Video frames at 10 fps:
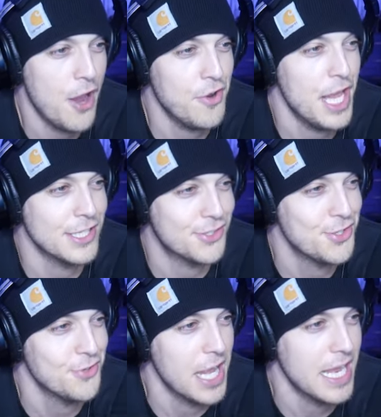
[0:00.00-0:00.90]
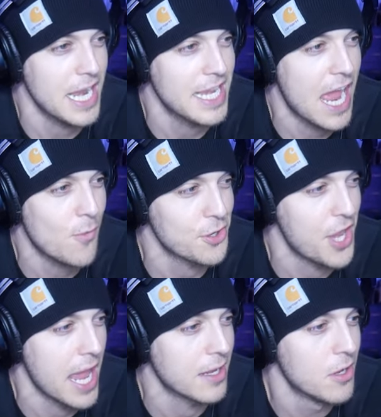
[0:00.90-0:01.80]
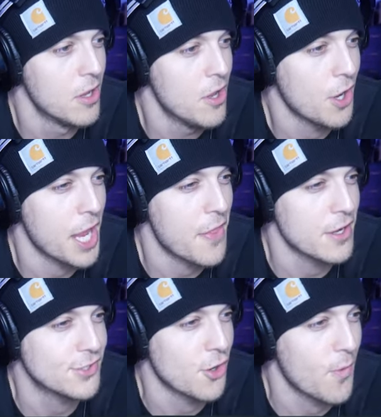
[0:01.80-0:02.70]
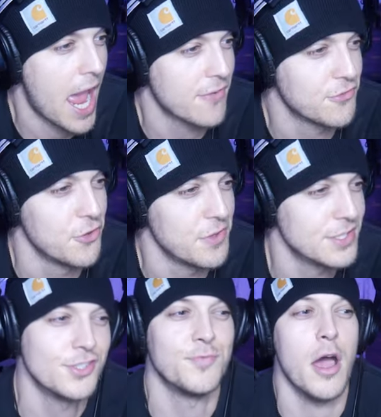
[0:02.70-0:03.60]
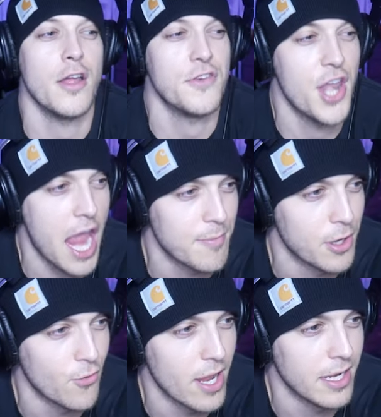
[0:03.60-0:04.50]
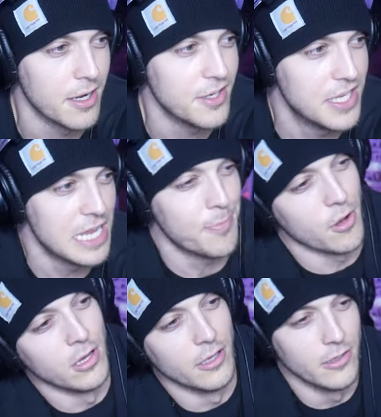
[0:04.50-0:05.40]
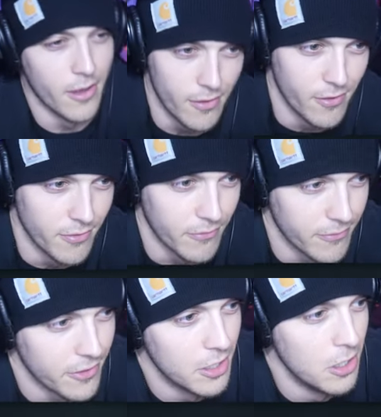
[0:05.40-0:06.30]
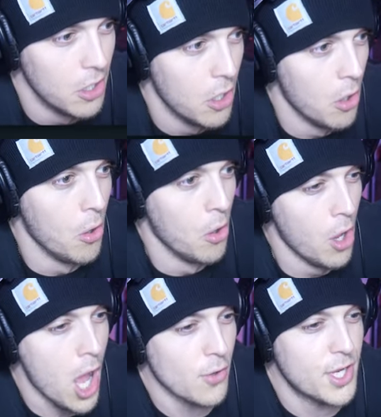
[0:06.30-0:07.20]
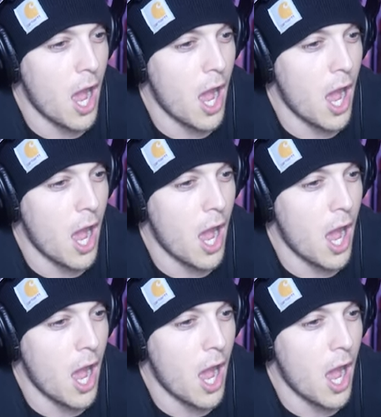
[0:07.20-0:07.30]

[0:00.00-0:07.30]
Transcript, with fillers: I realized it's too late and now we're dead. Okay, there's our raft. Dude, this is my nightmare right here. Deep. Oh